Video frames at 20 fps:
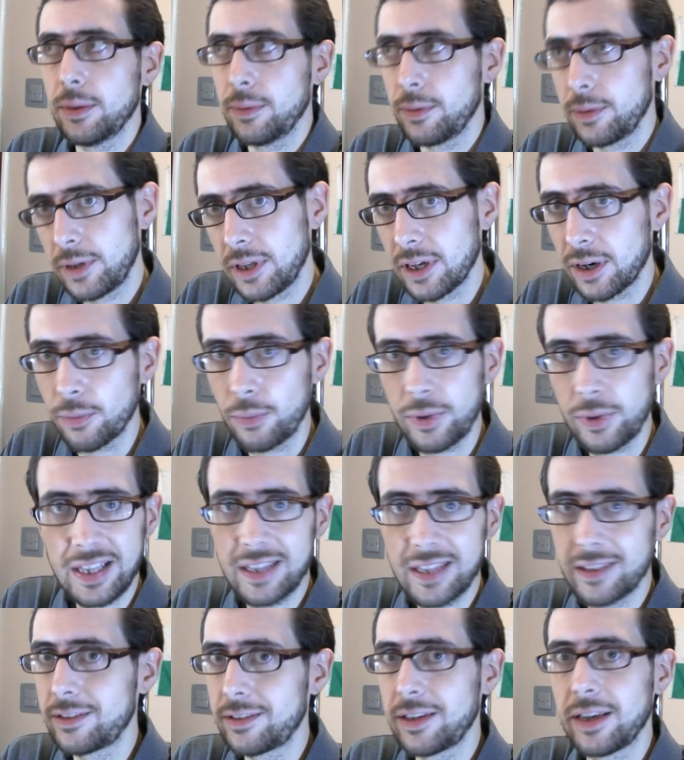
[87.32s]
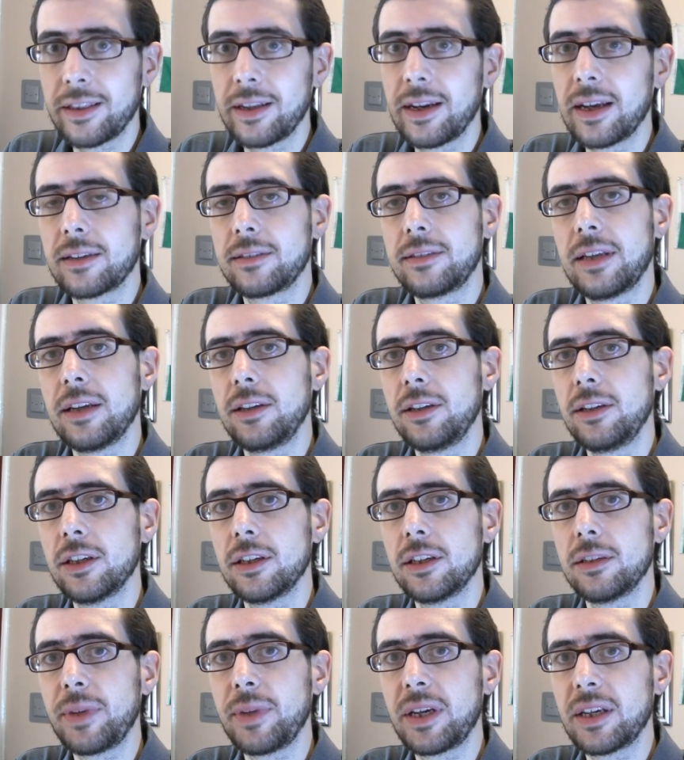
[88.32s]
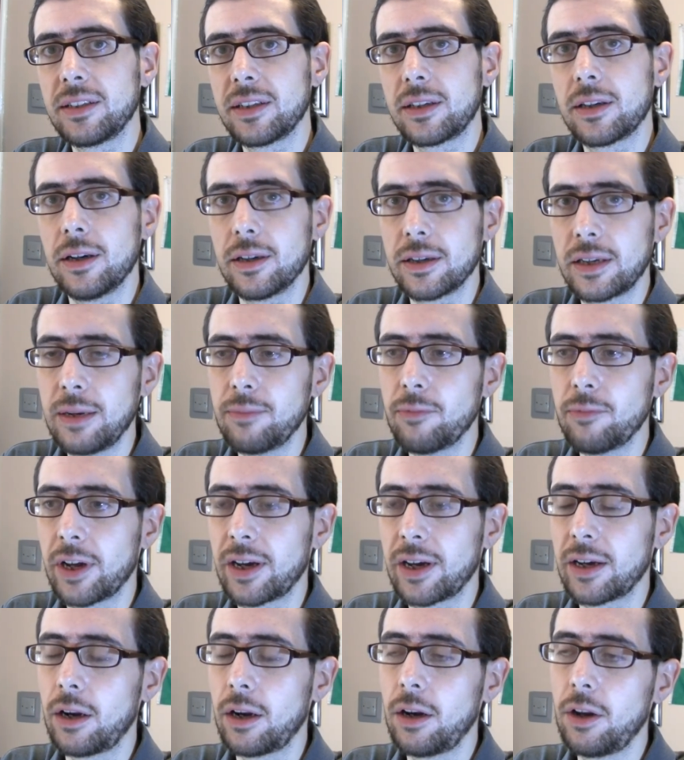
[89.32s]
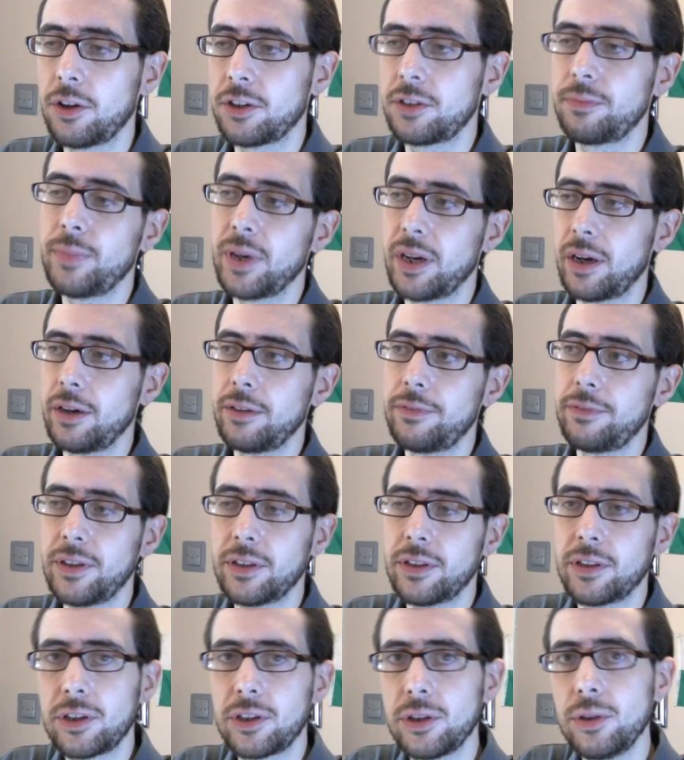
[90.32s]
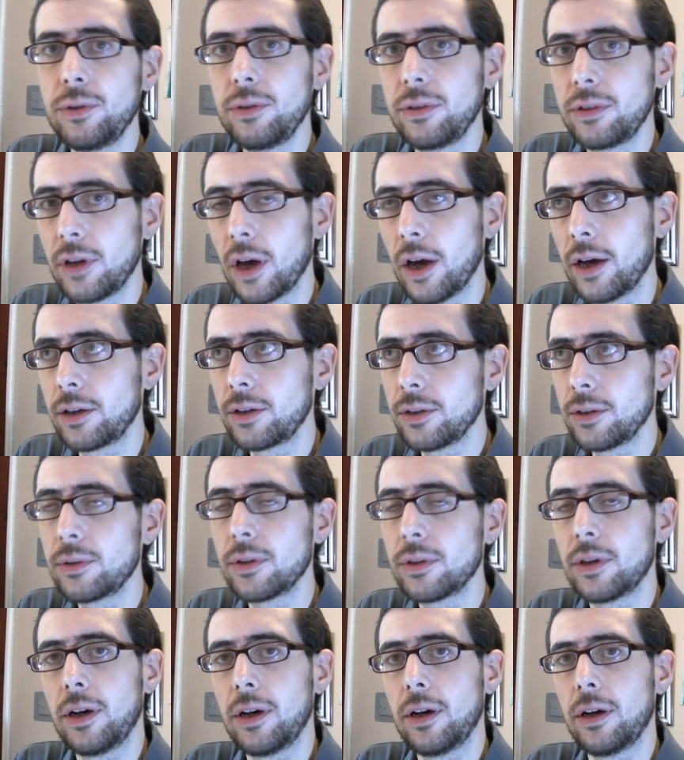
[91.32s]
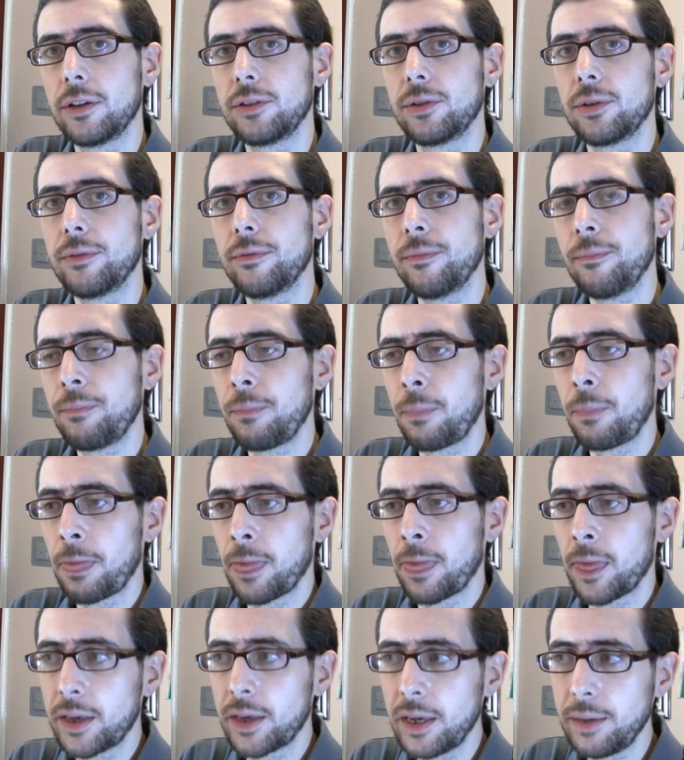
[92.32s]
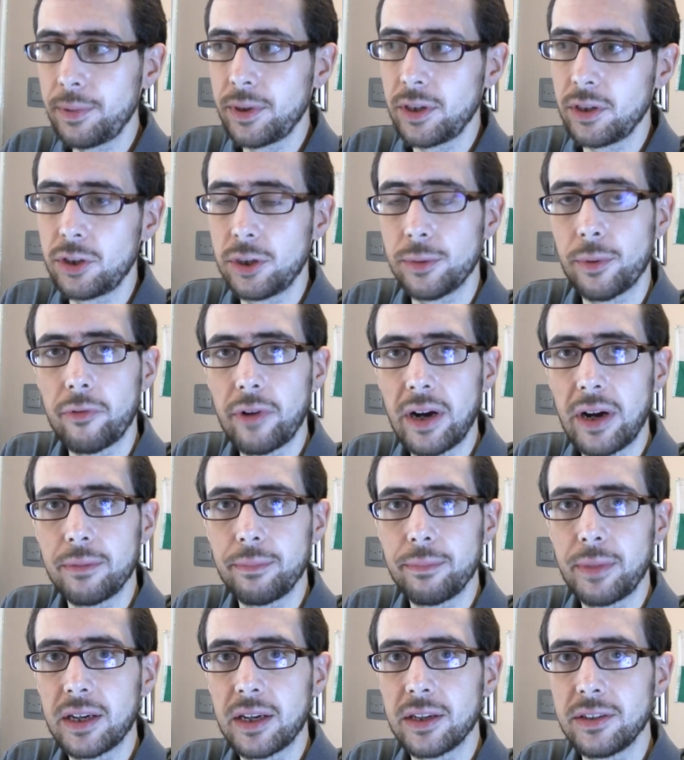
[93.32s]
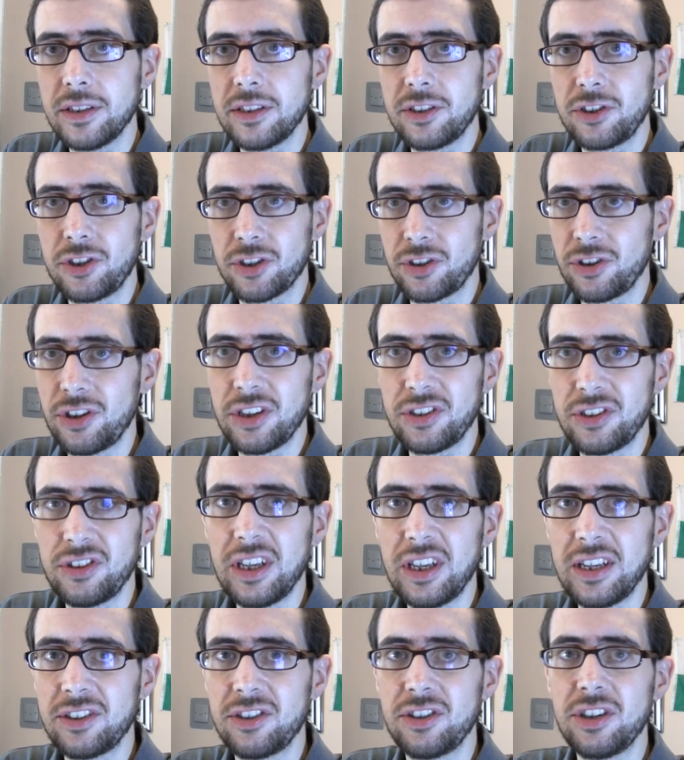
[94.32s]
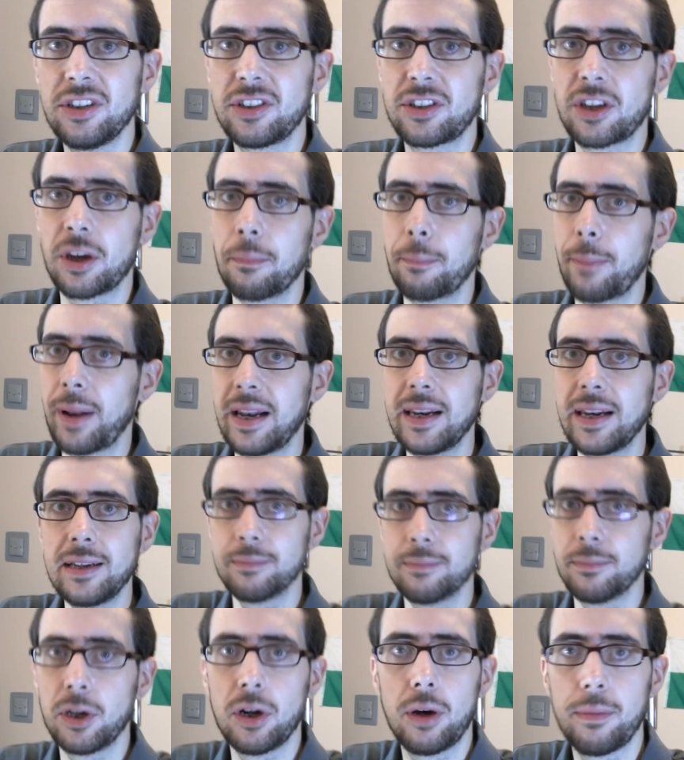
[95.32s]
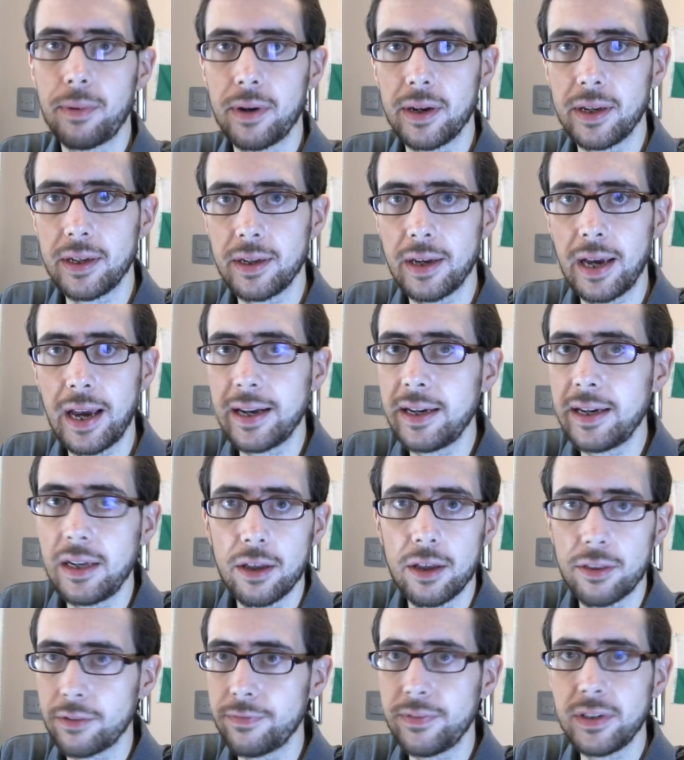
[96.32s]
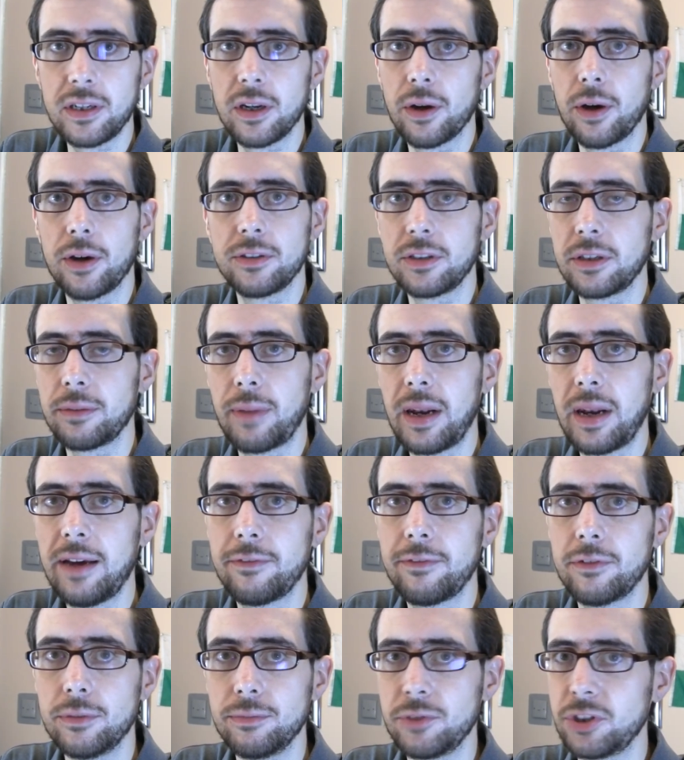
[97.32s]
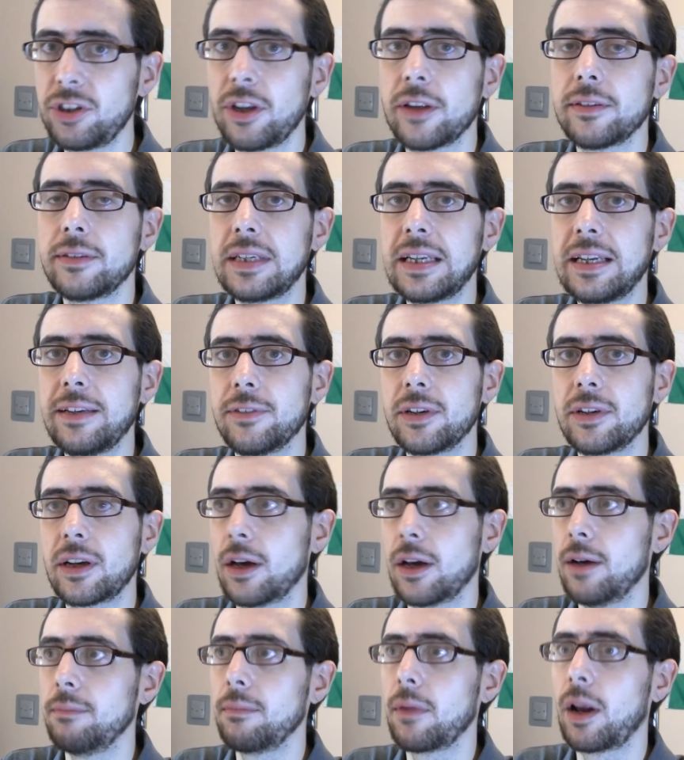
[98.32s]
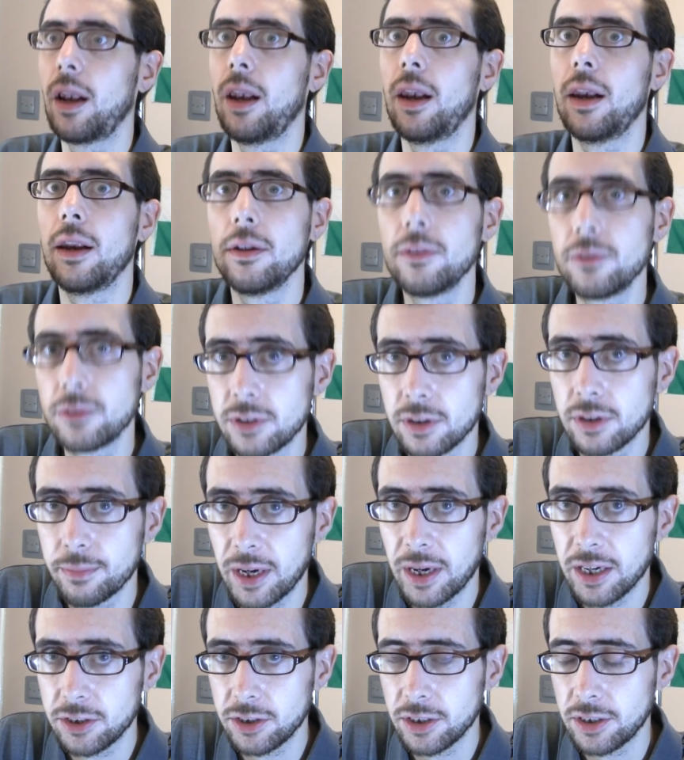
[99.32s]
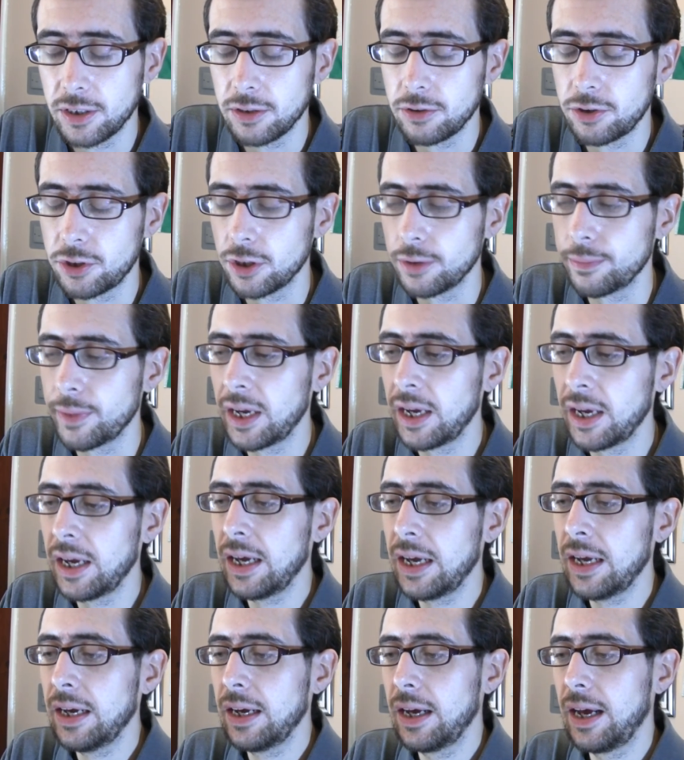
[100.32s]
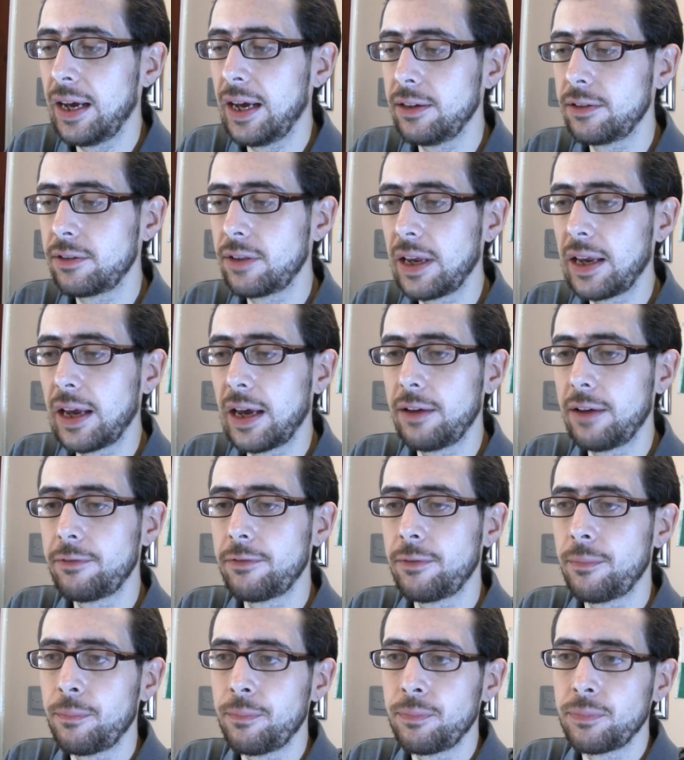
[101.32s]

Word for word: you know, within say the next 10 years because it can't keep running at a loss. But I feel that Google, uh, Google are sort of keeping YouTube around because it's just this it's this complete monopoly. Any other video hosting platform just doesn't even come close to matching YouTube, and they have.